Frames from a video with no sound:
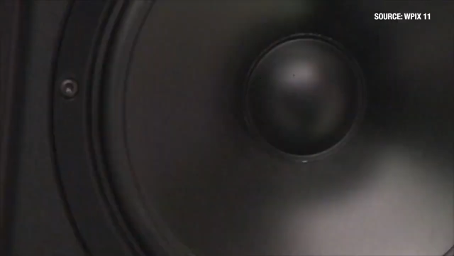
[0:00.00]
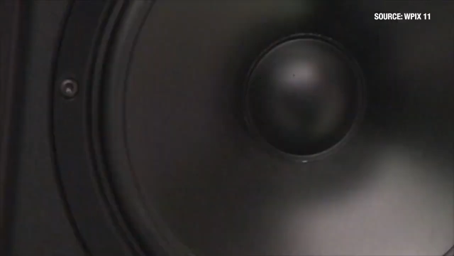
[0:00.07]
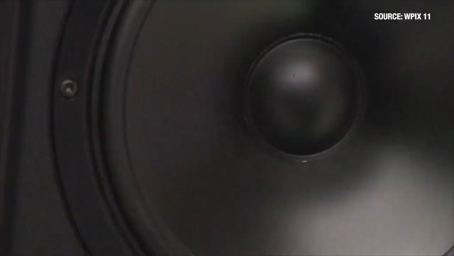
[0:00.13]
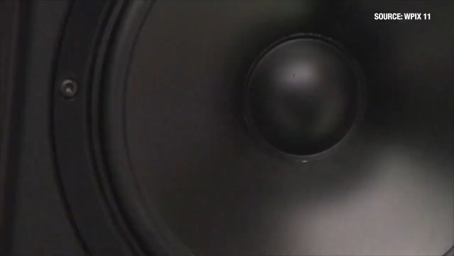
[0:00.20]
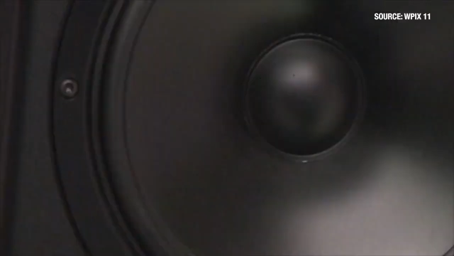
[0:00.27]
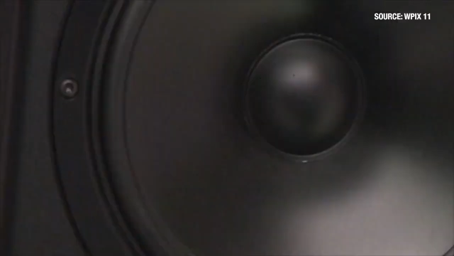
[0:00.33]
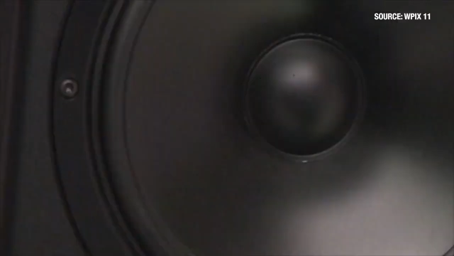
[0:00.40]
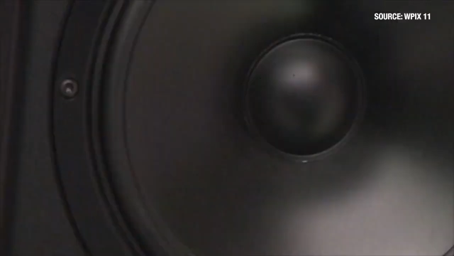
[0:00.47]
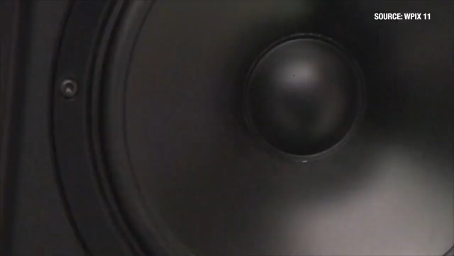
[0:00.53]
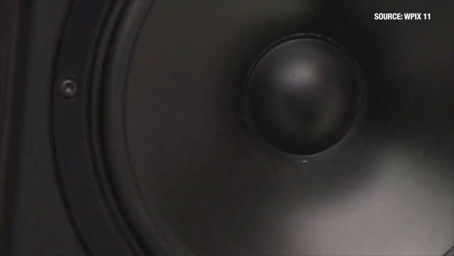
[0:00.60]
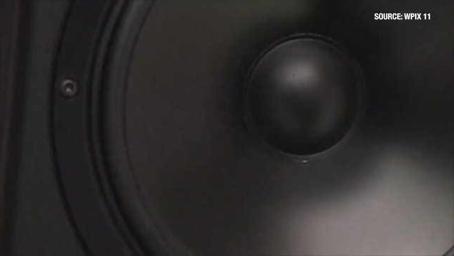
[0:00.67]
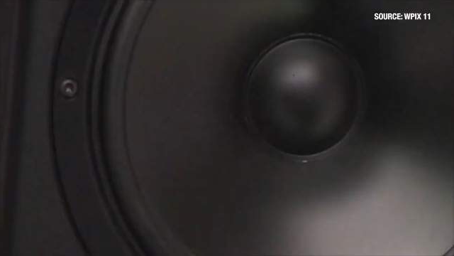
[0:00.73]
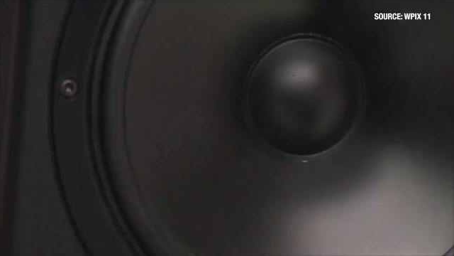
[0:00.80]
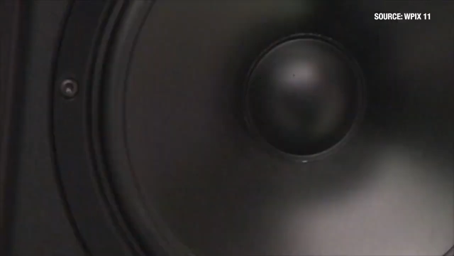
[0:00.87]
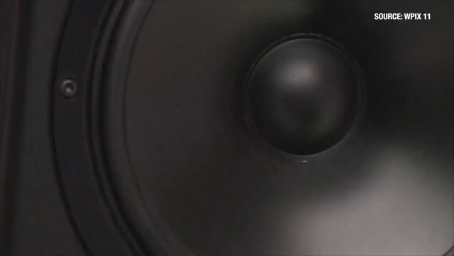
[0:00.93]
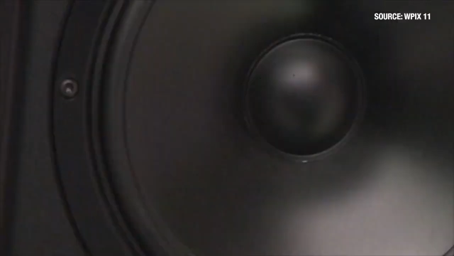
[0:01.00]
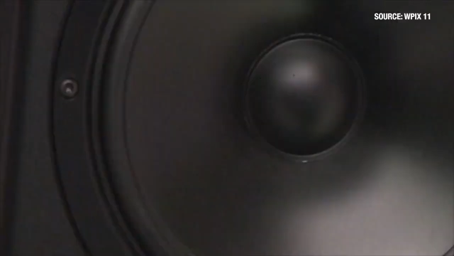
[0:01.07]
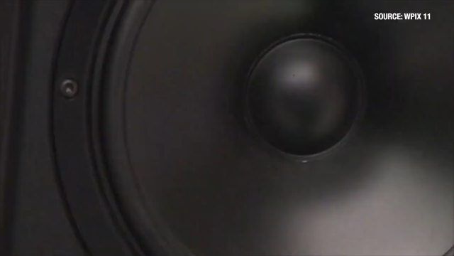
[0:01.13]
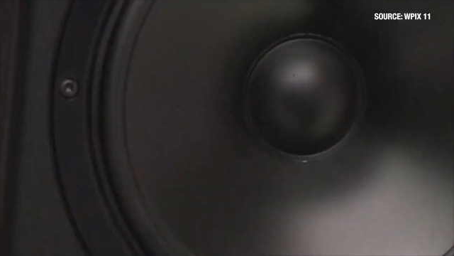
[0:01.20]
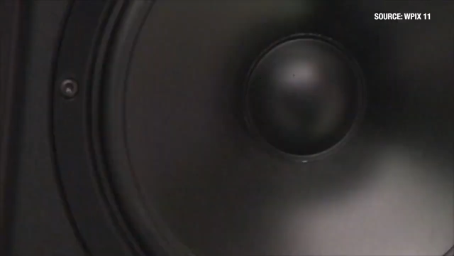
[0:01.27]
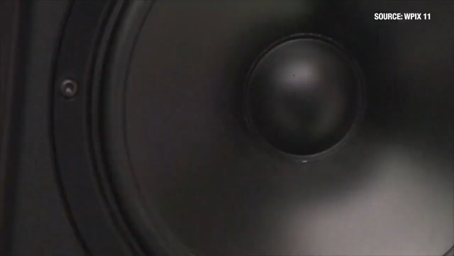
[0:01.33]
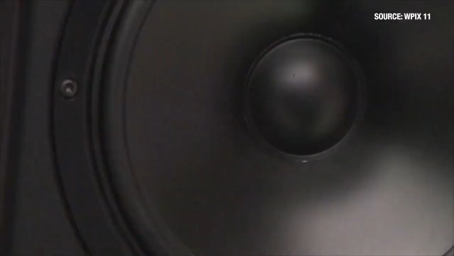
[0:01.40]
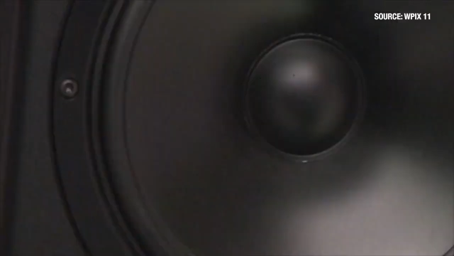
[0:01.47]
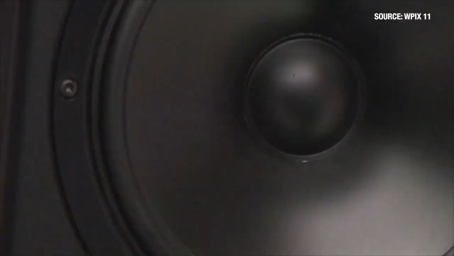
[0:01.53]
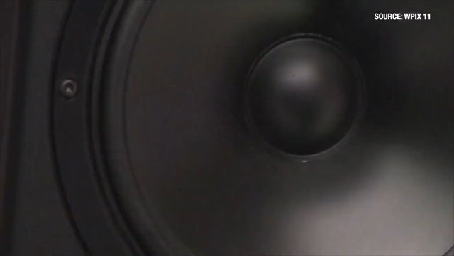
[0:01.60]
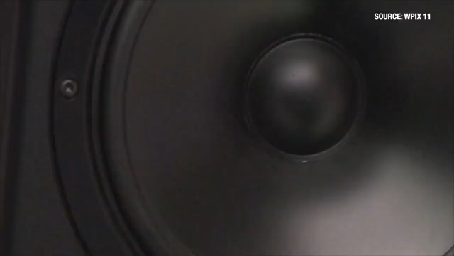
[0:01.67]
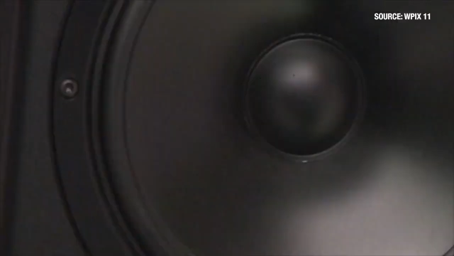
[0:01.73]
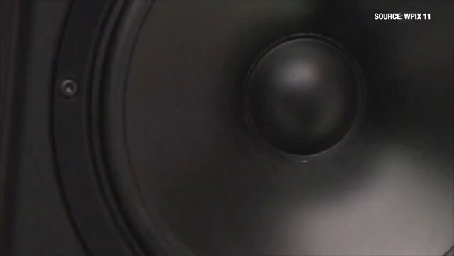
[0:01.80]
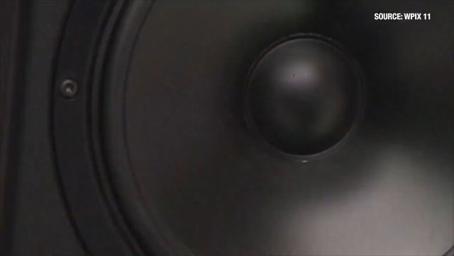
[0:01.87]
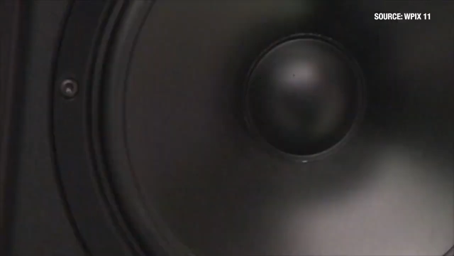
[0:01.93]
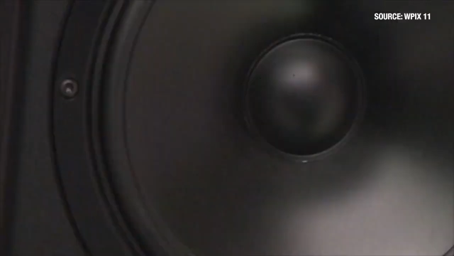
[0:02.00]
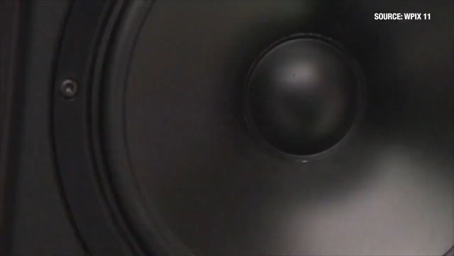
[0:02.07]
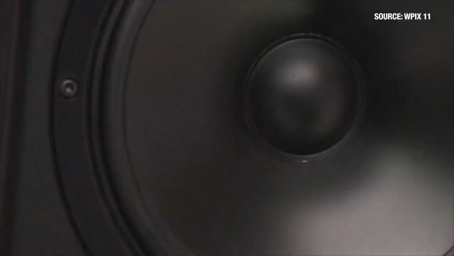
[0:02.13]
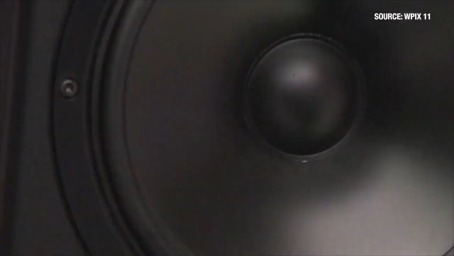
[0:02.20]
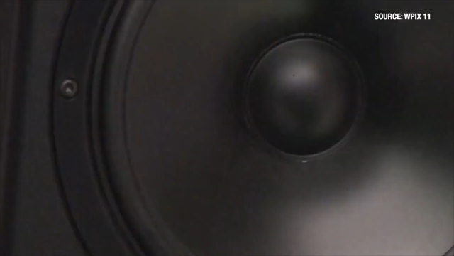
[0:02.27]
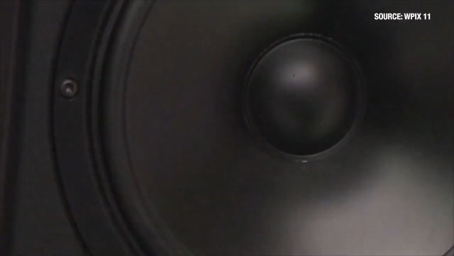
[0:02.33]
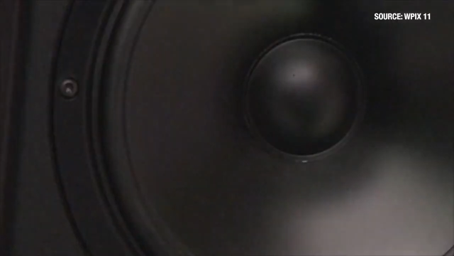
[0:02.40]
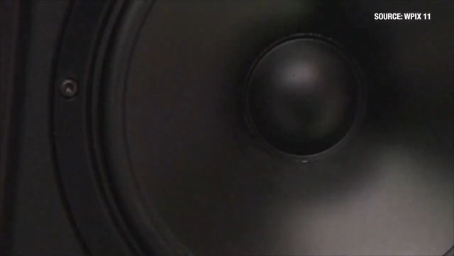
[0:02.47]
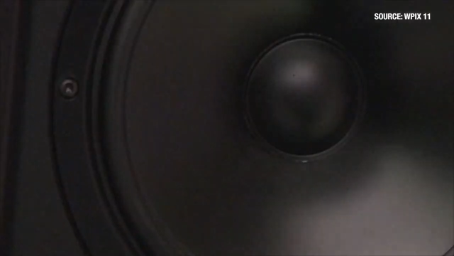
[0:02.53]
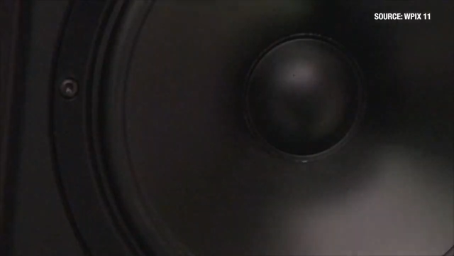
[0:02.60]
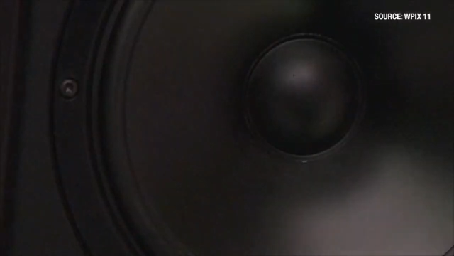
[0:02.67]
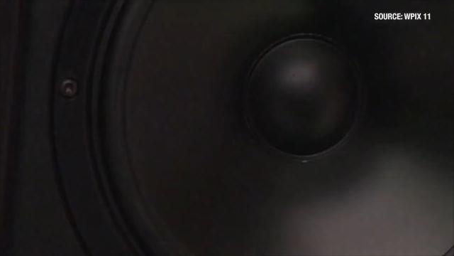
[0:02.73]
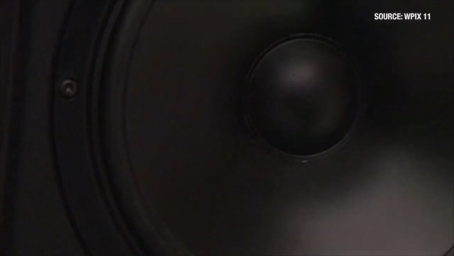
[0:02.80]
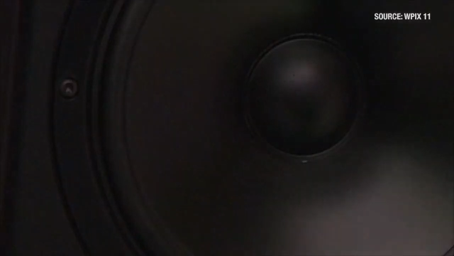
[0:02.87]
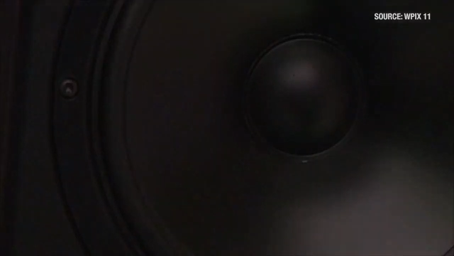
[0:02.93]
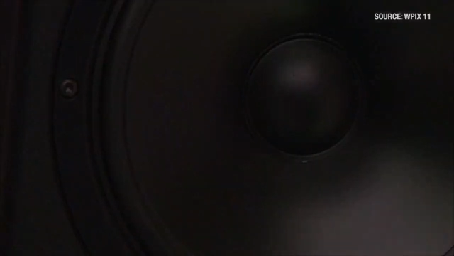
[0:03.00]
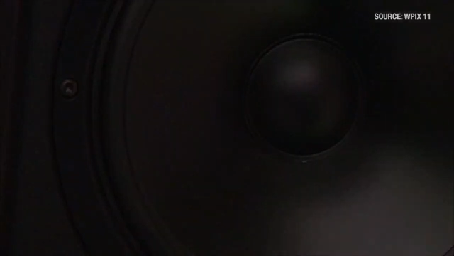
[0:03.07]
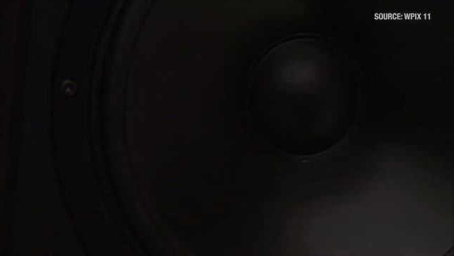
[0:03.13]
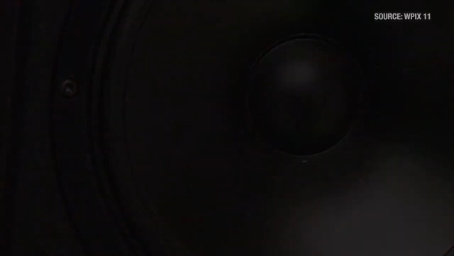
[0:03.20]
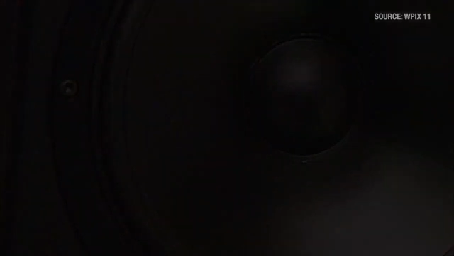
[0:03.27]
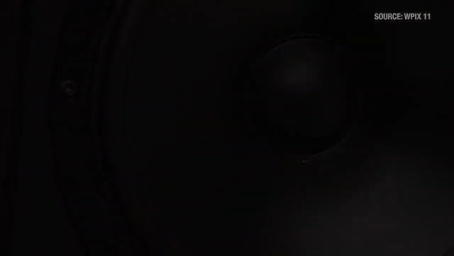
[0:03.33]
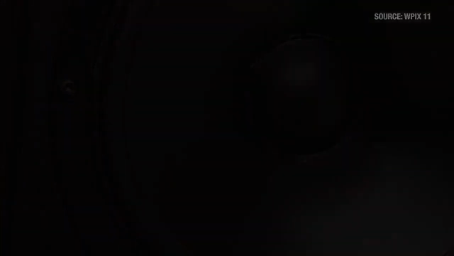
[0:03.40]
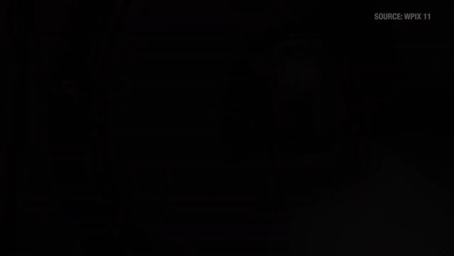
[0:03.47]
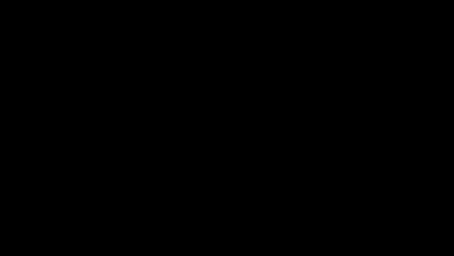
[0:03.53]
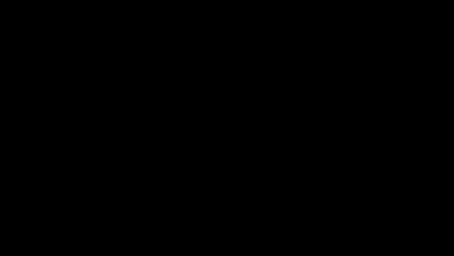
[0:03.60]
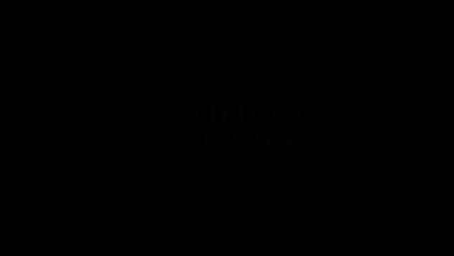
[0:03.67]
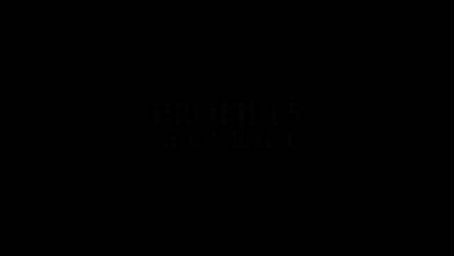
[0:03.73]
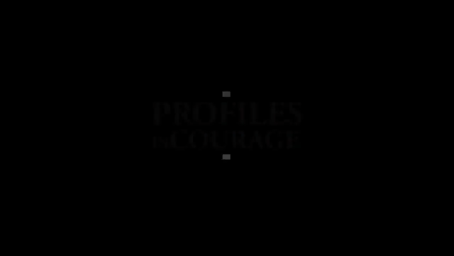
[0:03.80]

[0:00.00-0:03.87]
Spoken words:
No face is visible, so there are no lips to read.